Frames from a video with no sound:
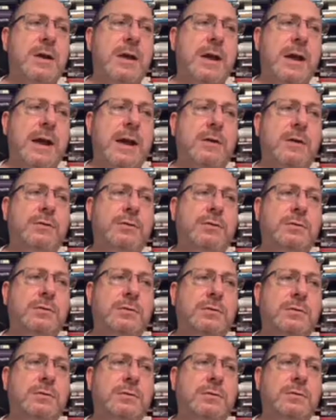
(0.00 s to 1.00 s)
how you,
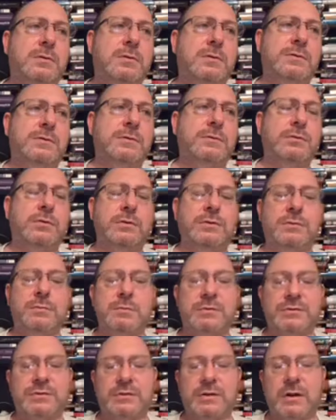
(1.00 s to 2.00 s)
if you've used
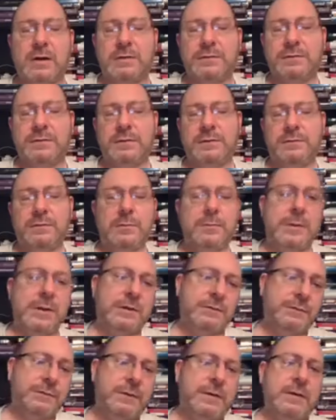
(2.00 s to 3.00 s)
my stuff and if you
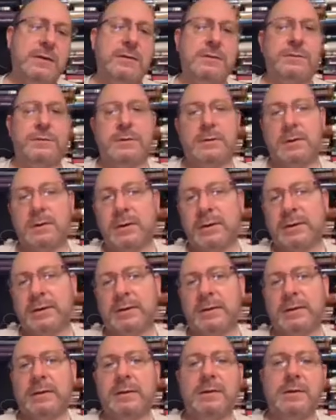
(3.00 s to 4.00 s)
benefited, if you like
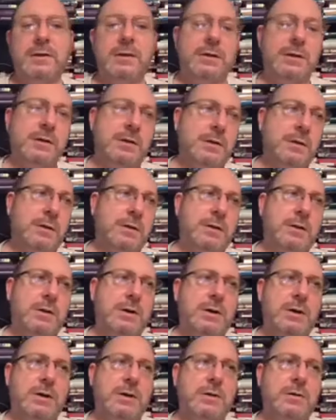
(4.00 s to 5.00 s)
it,
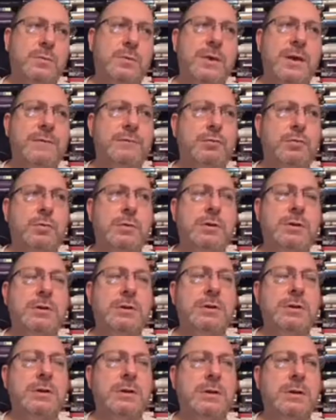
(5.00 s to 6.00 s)
uh, whatever really.
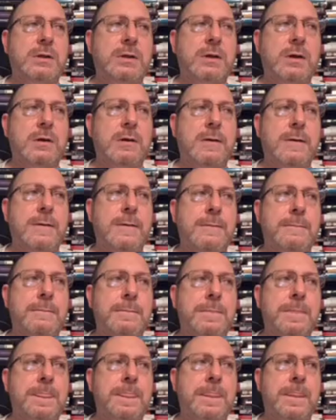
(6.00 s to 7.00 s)

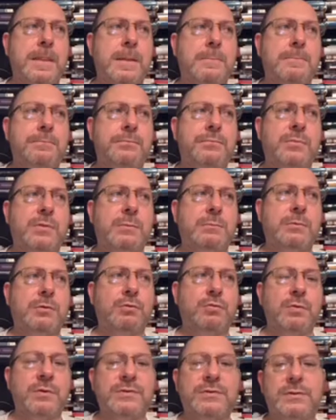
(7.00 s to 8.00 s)
Um, but the
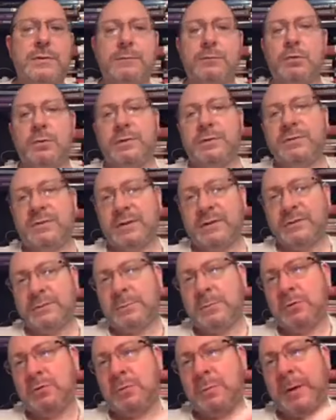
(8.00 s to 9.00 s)
reason I've got the
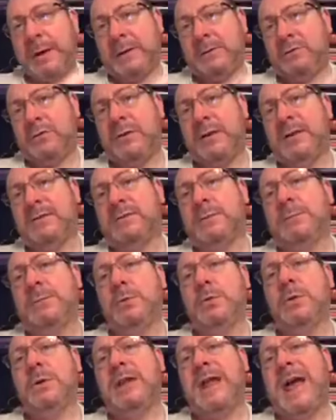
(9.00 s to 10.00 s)
testimonial page on there so
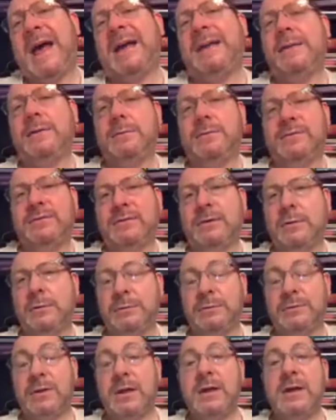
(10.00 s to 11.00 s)
people can add it
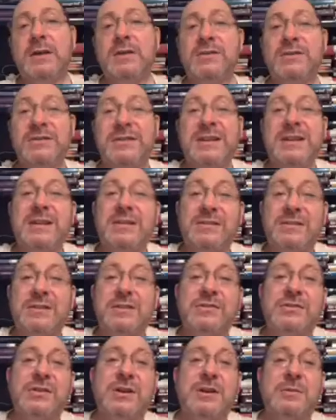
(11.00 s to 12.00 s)
themselves. So then it's
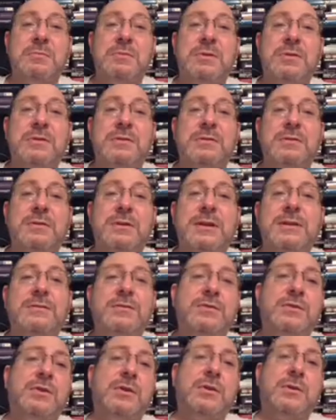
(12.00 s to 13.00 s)
legitimate,
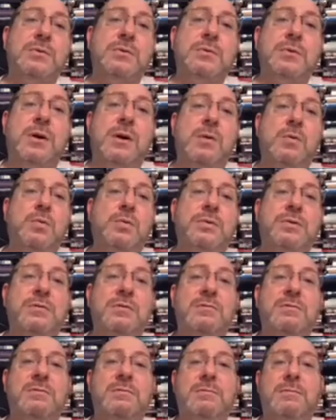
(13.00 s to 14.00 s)
even though I wouldn't